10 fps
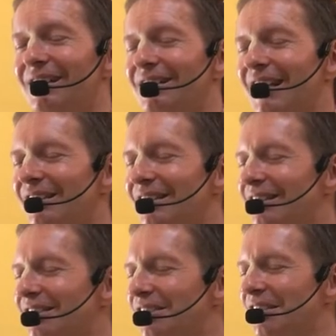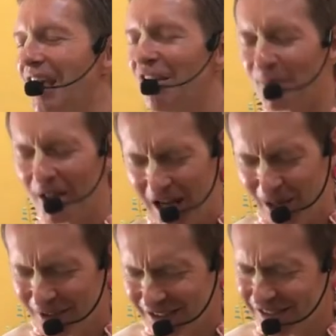Then she gave
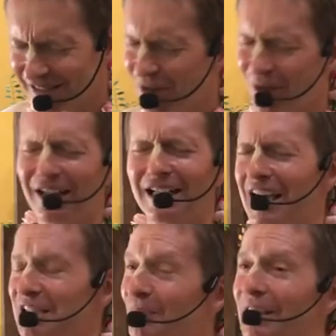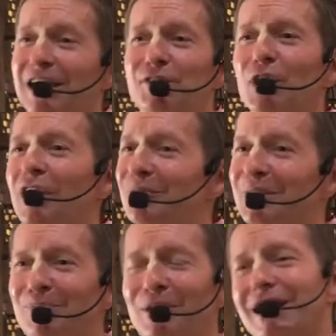pranam and she said, Oh Haridas, please forgive
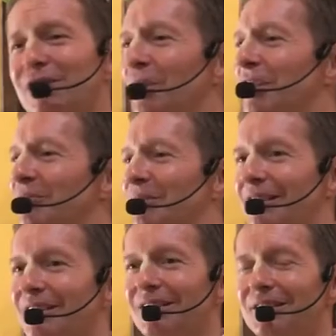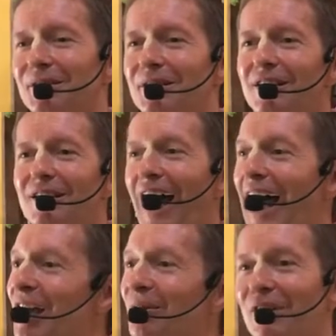me, please forgive me.
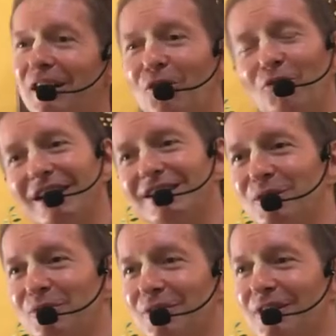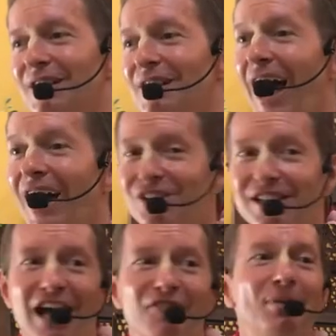I am very offensive.
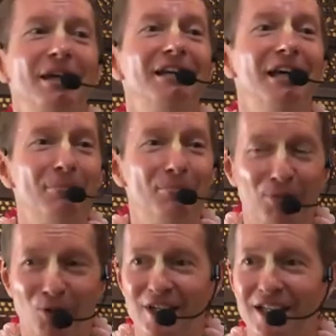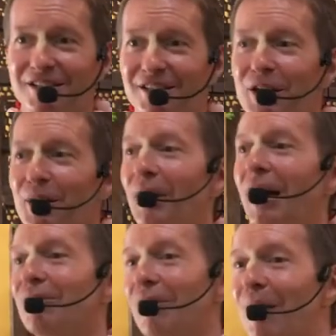Actually, I have been employed
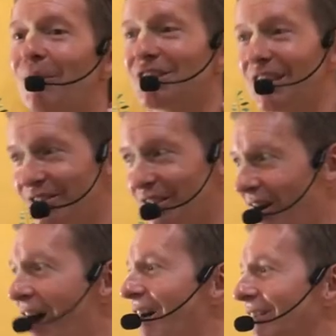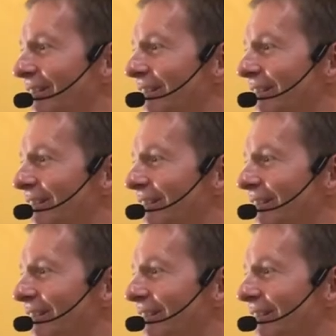by Ramachandra Khan